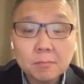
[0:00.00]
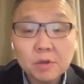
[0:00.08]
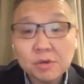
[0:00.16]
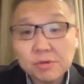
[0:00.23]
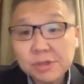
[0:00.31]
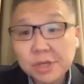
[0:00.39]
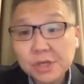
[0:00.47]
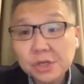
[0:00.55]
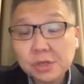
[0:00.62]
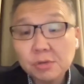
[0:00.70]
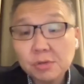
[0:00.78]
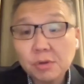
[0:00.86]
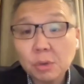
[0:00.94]

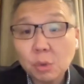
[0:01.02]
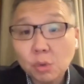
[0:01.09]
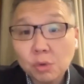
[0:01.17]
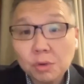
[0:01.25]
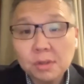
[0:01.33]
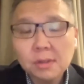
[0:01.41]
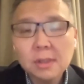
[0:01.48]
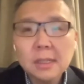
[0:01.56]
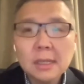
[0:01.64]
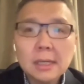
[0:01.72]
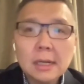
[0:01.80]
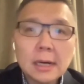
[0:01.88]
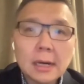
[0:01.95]
mineralization to the north,
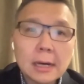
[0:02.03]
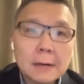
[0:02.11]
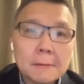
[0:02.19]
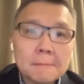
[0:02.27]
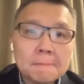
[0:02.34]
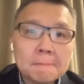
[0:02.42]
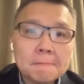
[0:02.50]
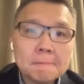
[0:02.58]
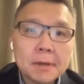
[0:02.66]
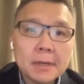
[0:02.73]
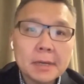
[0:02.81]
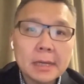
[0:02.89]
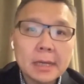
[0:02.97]
and
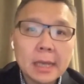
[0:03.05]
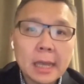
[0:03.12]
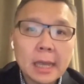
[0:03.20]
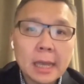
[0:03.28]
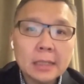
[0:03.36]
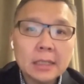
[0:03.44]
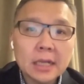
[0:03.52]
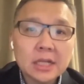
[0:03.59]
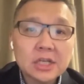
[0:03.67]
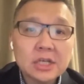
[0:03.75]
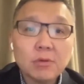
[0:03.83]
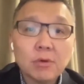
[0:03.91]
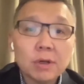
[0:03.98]
it
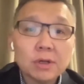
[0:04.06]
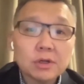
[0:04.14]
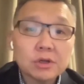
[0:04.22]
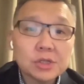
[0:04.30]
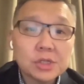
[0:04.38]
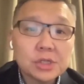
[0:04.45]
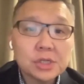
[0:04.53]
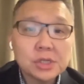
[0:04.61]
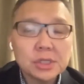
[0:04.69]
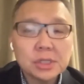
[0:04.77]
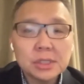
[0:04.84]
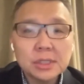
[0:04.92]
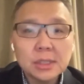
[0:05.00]
actually quite
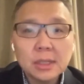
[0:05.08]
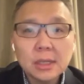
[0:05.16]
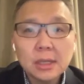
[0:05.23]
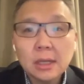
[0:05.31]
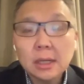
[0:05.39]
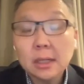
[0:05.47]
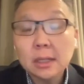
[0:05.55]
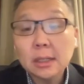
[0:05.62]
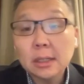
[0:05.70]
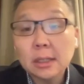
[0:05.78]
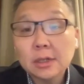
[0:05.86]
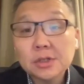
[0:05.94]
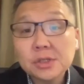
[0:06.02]
consistent
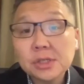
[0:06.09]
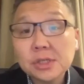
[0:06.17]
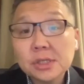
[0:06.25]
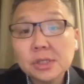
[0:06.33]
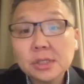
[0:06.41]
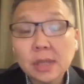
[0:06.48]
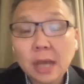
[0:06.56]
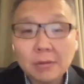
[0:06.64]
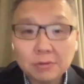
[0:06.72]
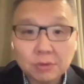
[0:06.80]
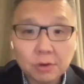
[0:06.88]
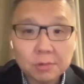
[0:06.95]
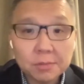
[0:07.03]

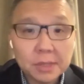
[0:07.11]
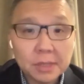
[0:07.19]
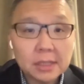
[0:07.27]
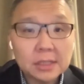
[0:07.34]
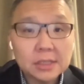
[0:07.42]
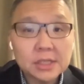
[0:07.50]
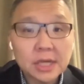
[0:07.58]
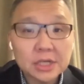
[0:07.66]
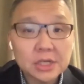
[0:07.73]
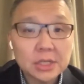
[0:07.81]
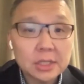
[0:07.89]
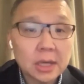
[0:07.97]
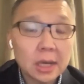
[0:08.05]
outcrop there is
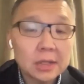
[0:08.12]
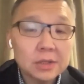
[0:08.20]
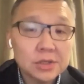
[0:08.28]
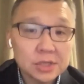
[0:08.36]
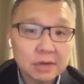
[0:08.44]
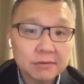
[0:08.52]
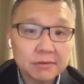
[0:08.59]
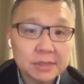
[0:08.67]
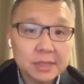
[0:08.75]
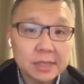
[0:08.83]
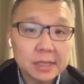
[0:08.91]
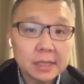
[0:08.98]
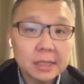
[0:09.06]
actually discovered
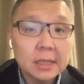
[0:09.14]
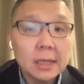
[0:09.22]
there.